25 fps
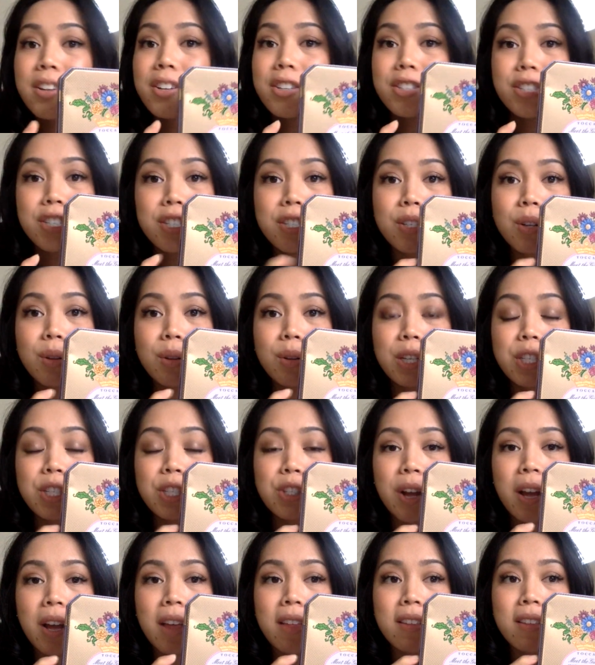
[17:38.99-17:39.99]
You should totally
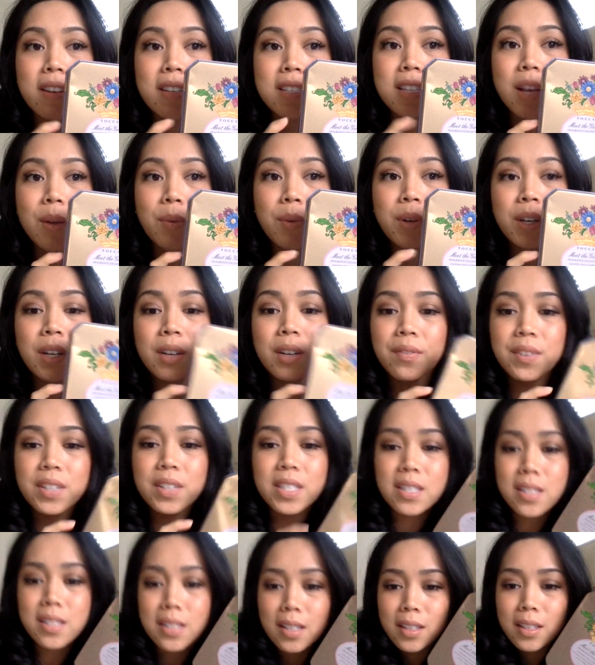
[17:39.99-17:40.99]
try this. I wonder if
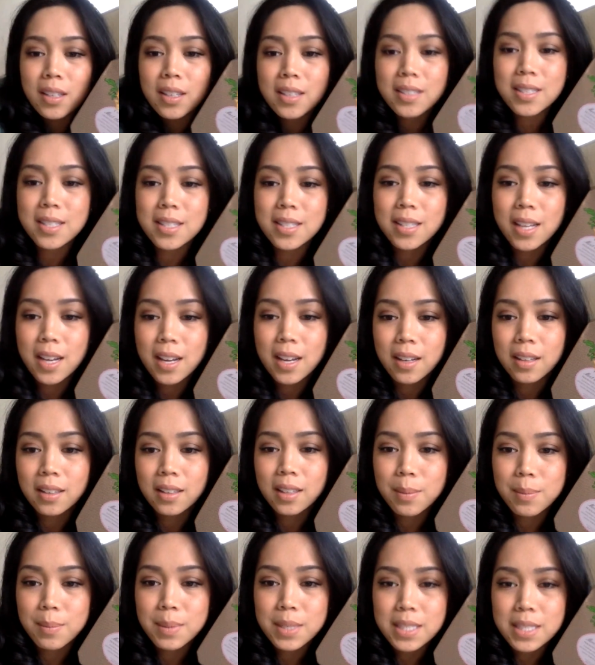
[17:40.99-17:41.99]
it's still on sale.
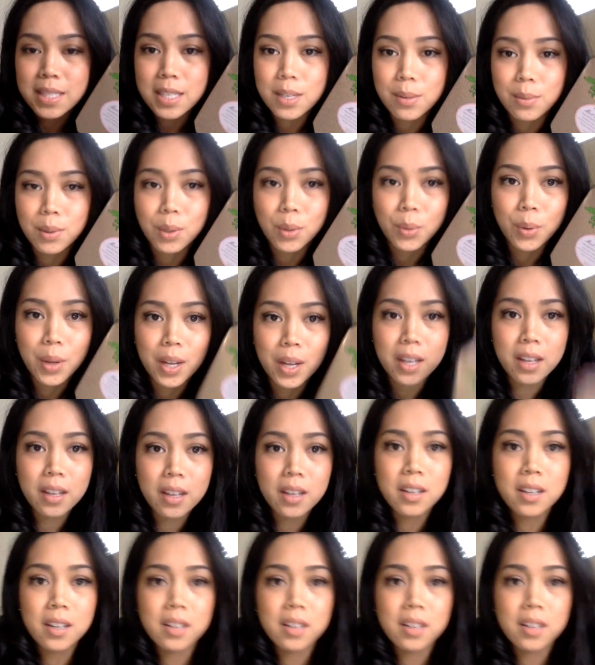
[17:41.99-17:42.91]
Let me see real quick.